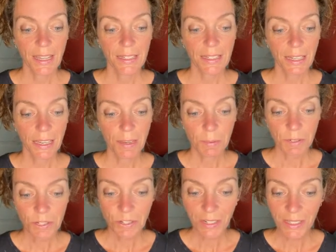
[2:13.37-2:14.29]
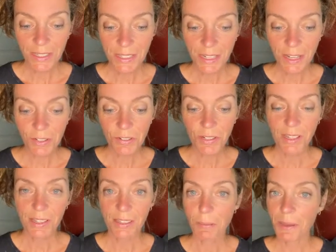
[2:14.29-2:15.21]
To keep your strength as a
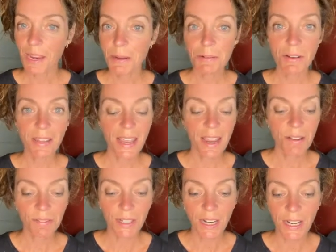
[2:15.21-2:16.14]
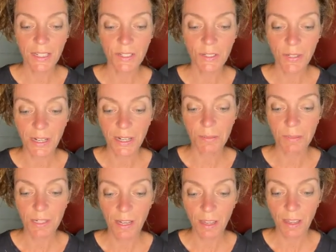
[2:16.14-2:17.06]
country, the people, they have got to come
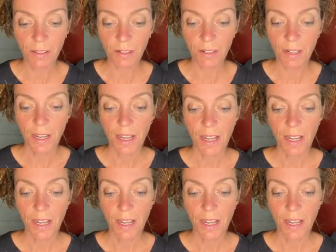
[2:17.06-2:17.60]
together.